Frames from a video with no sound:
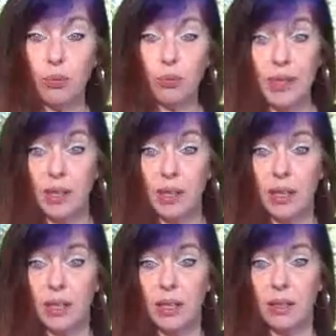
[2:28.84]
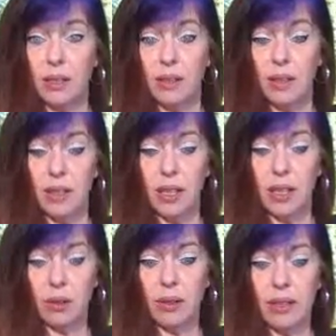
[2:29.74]
real.
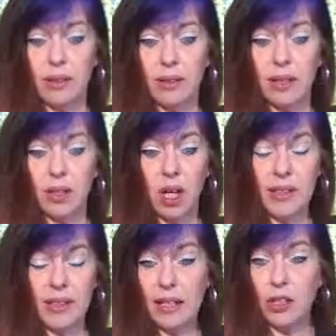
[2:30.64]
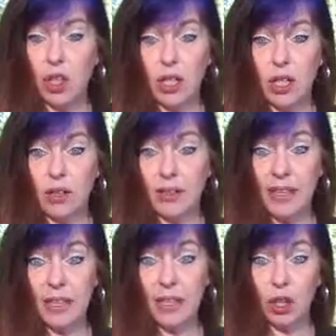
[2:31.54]
You know, it's all the I's are dotted, all the
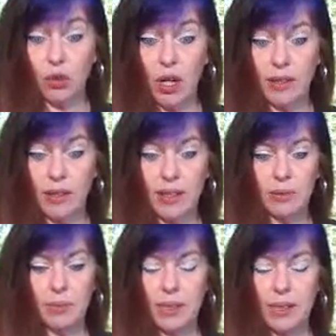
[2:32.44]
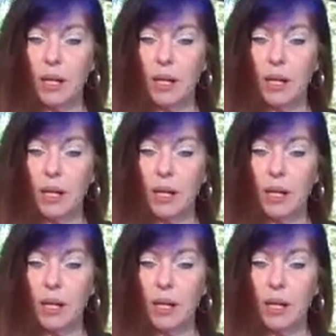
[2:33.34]
T's are crossed. When it